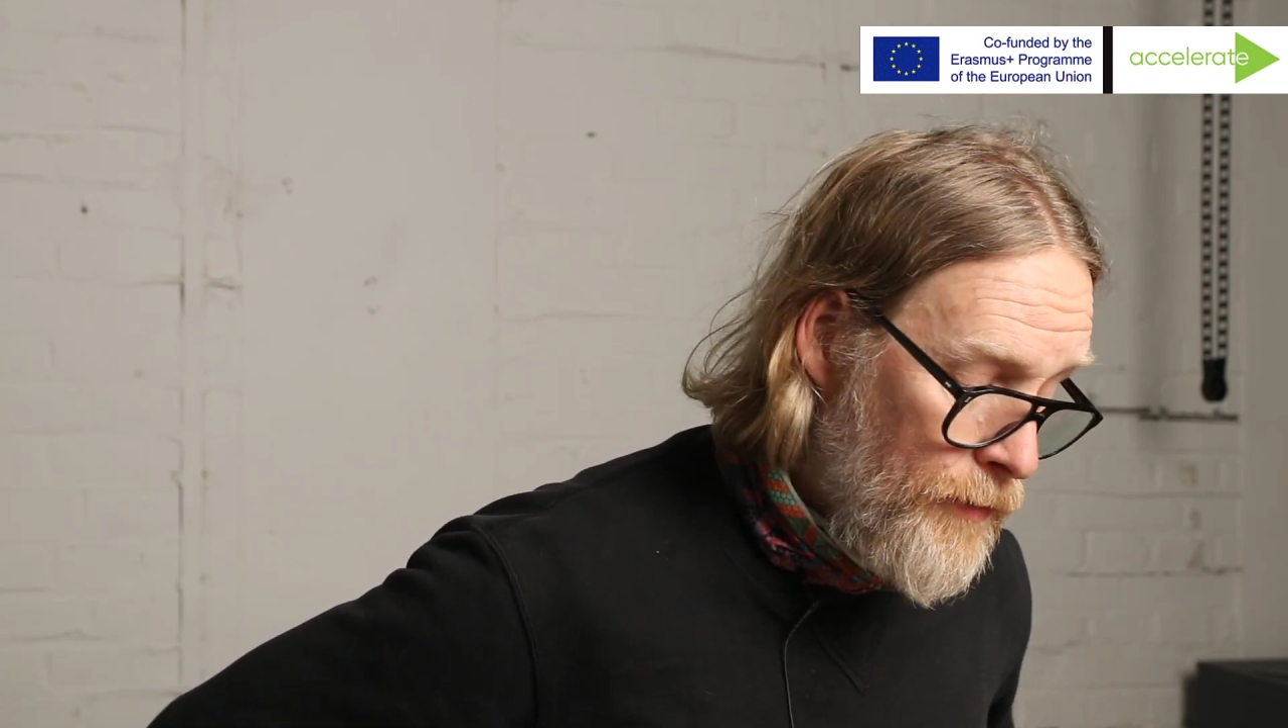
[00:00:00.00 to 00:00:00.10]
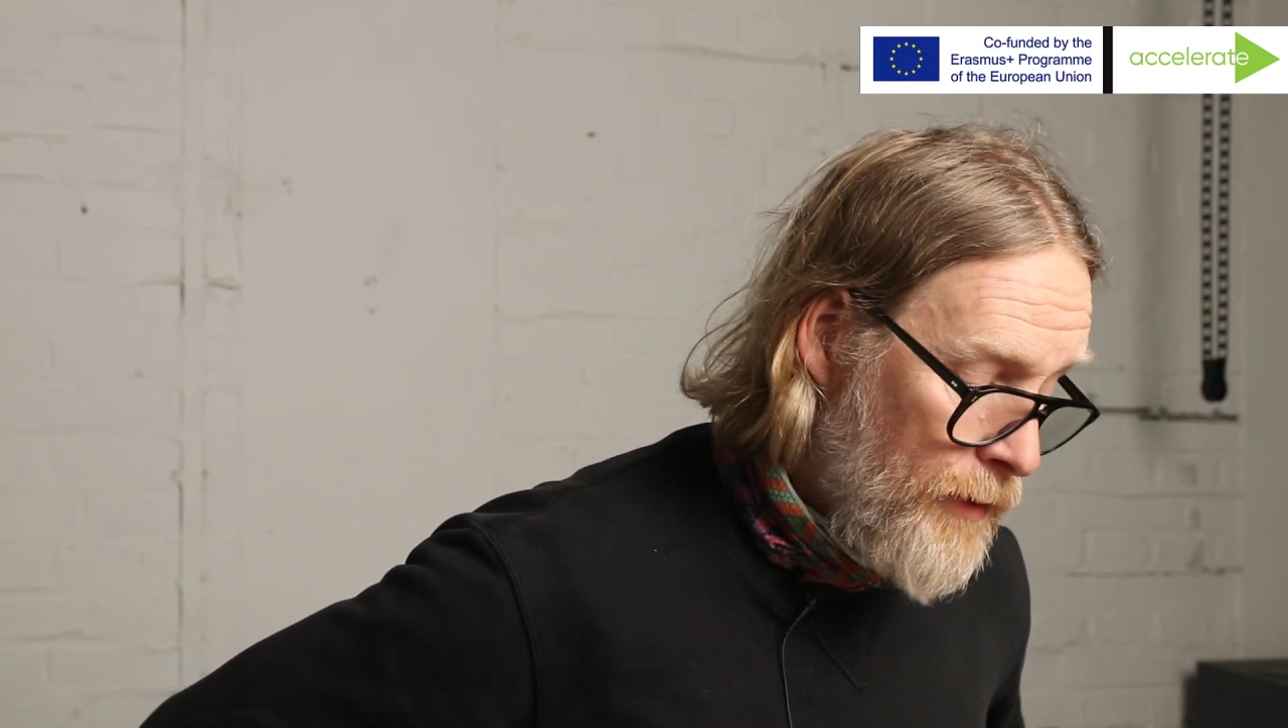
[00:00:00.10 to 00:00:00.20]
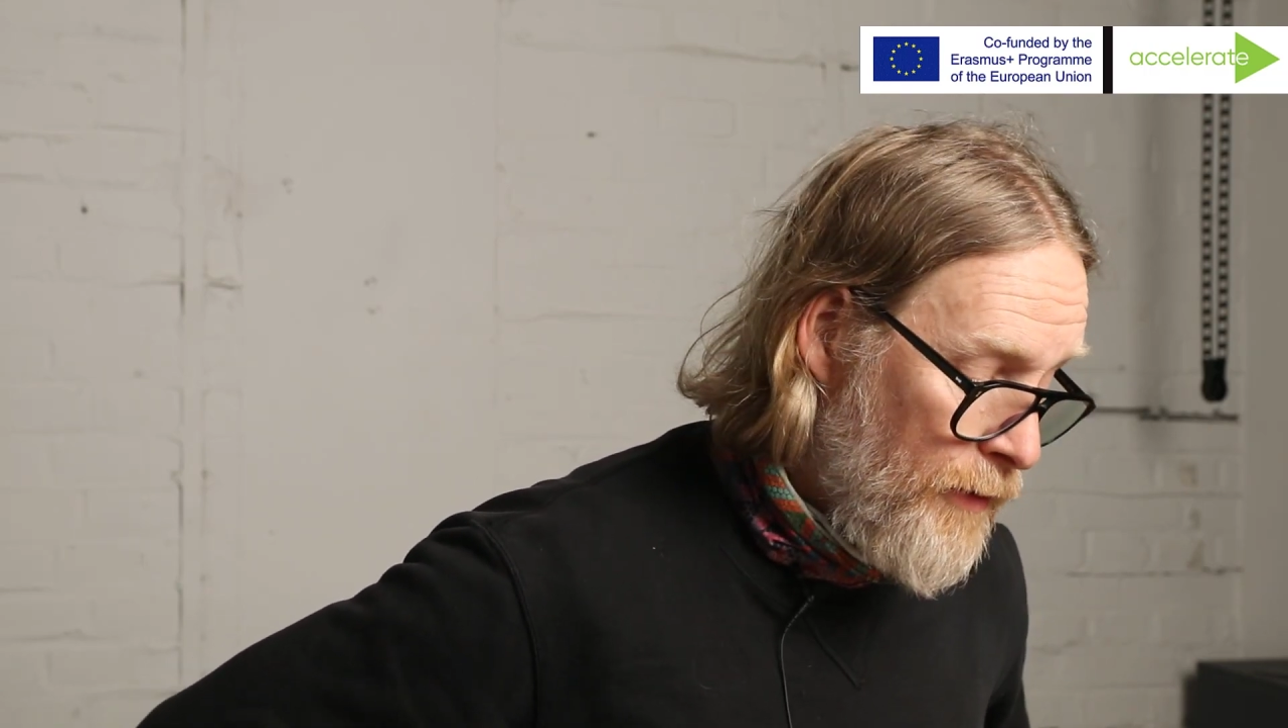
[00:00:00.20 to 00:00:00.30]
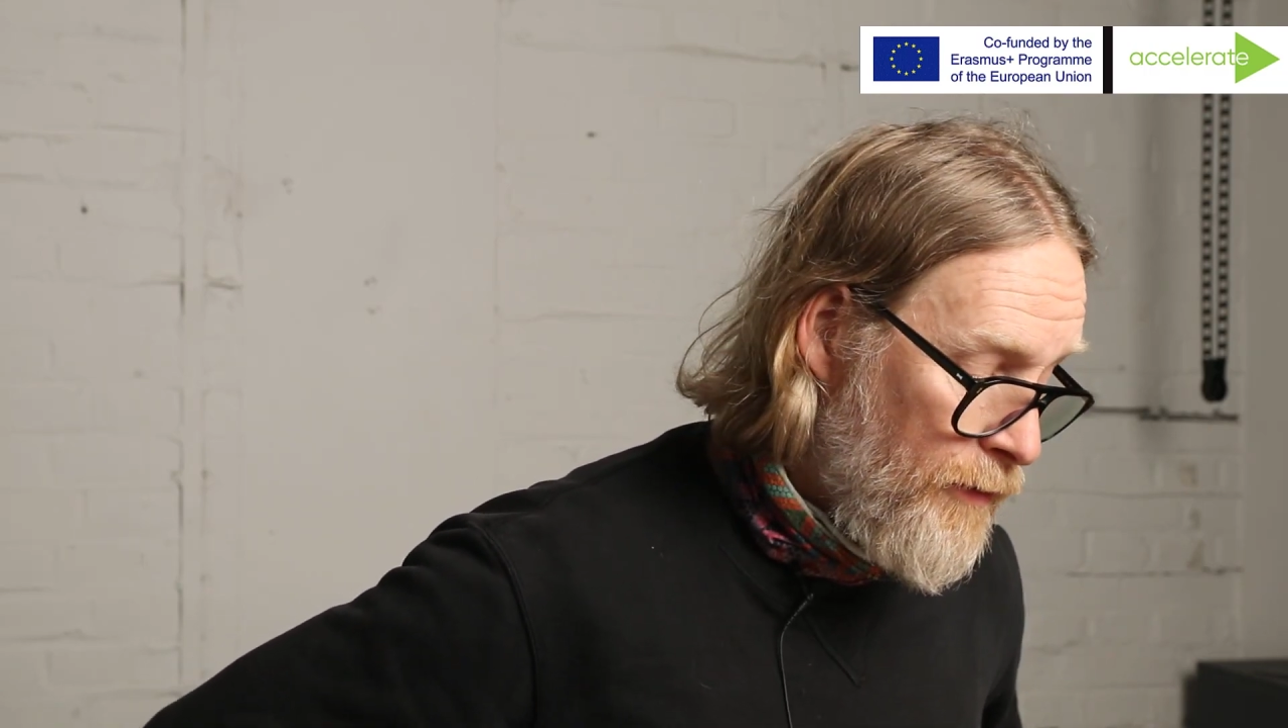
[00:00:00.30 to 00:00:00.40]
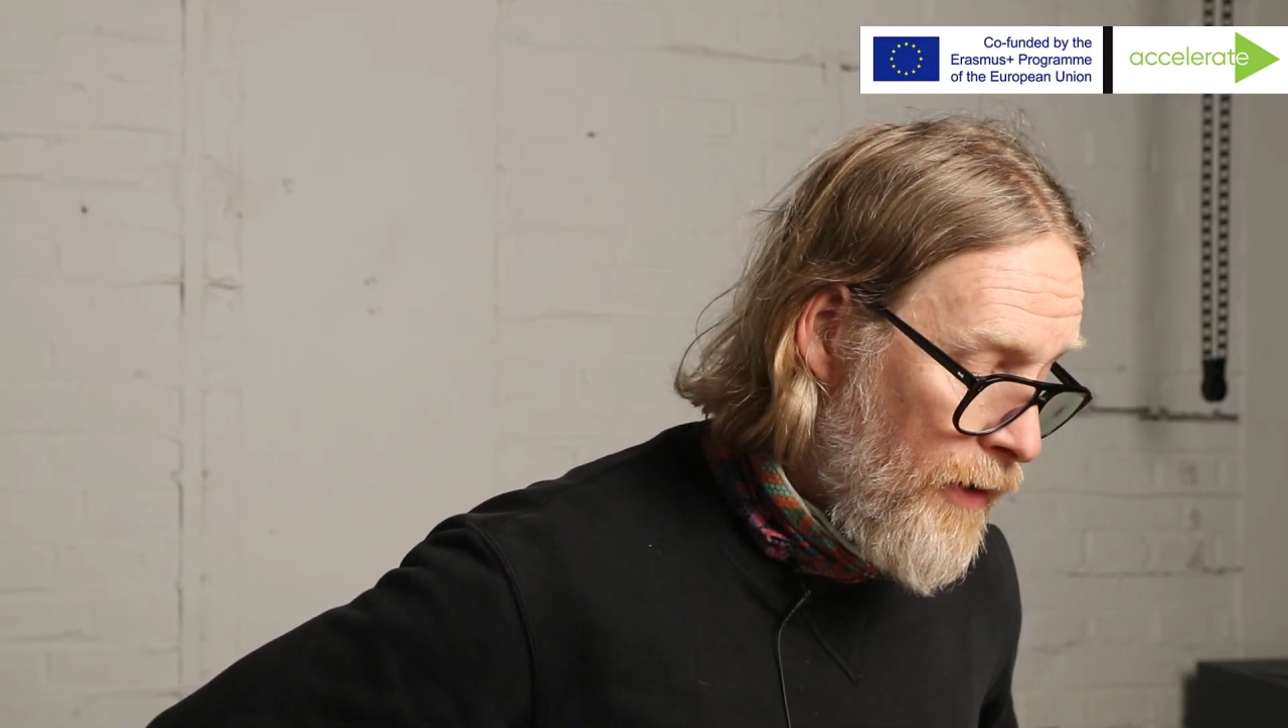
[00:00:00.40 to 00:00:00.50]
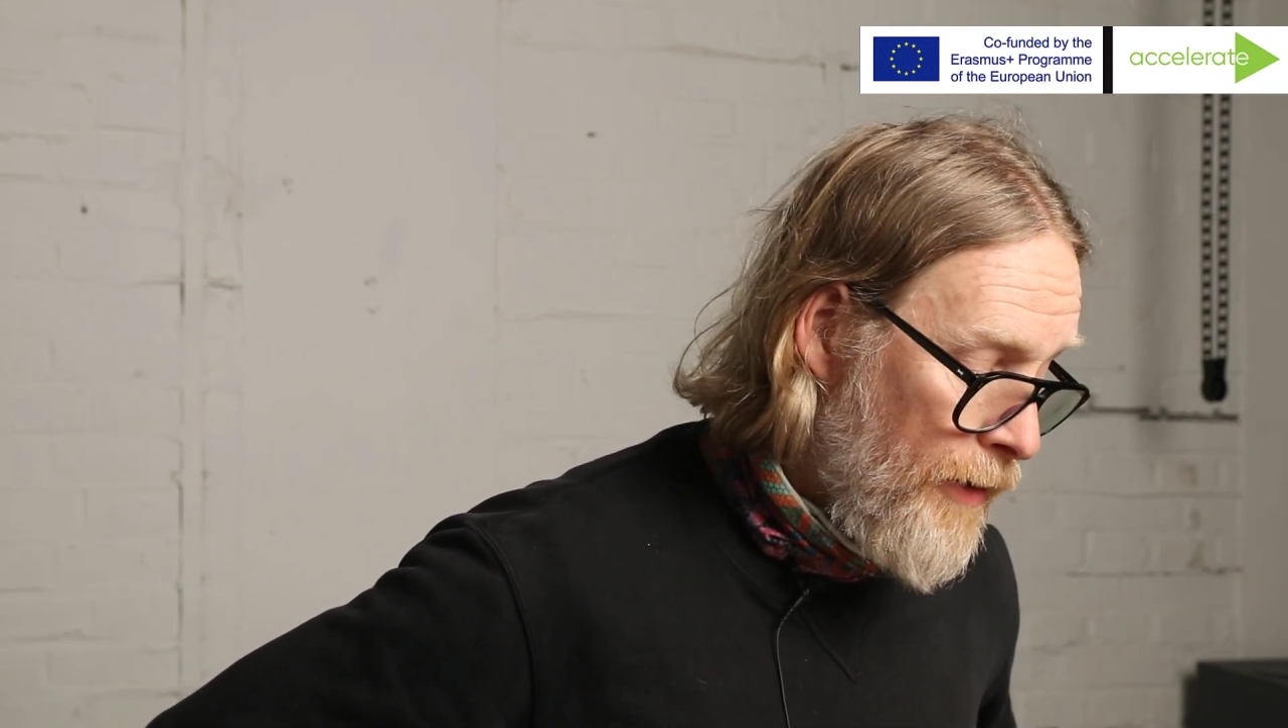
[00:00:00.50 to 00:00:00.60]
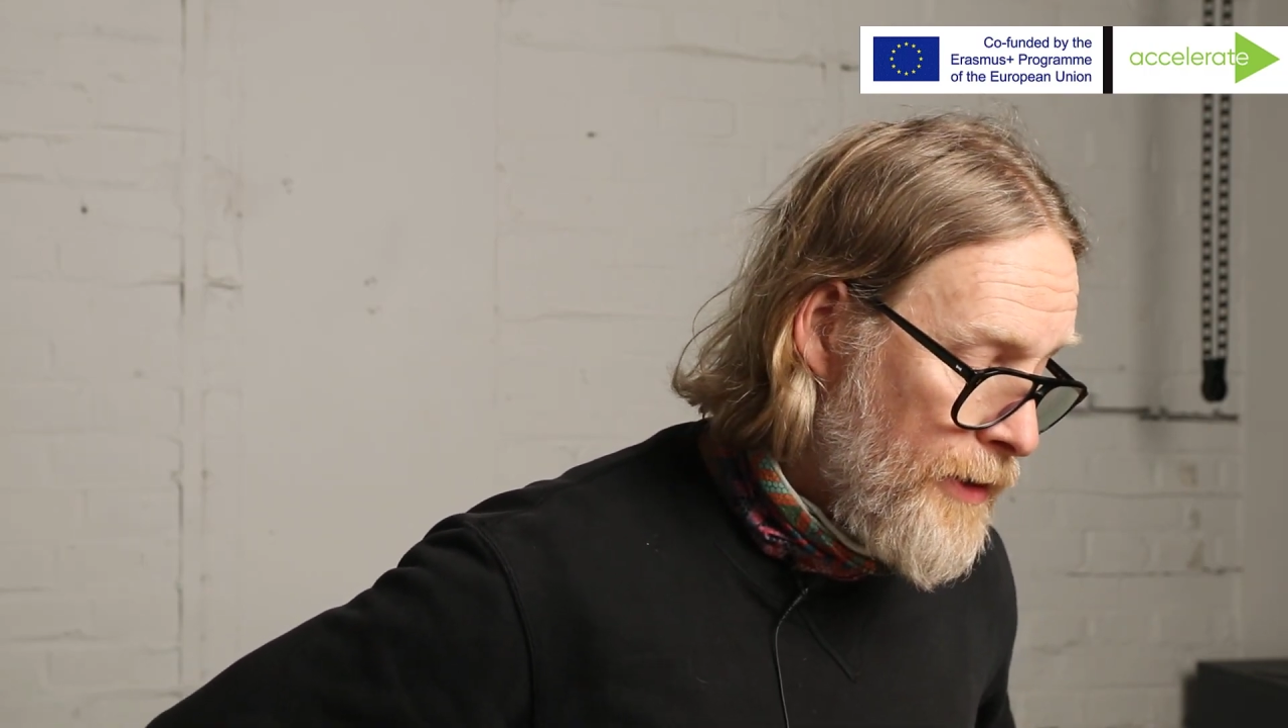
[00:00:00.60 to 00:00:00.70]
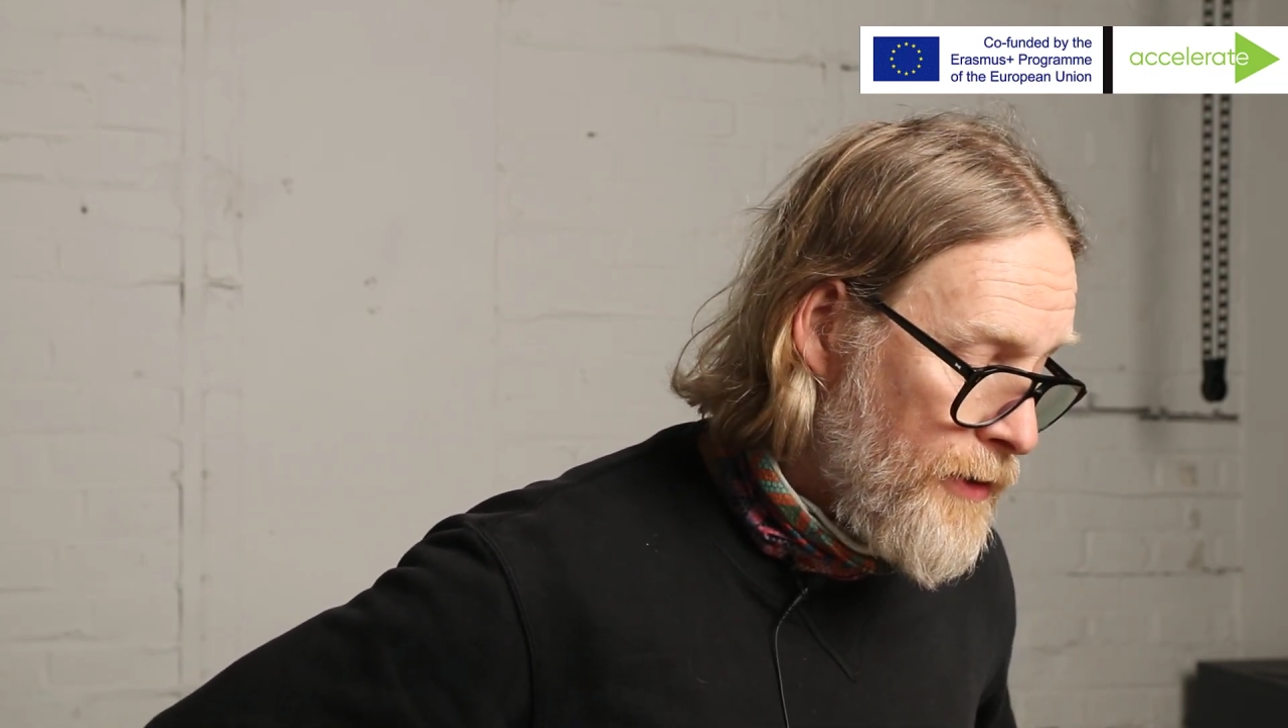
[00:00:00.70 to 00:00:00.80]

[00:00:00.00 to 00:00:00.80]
we're referring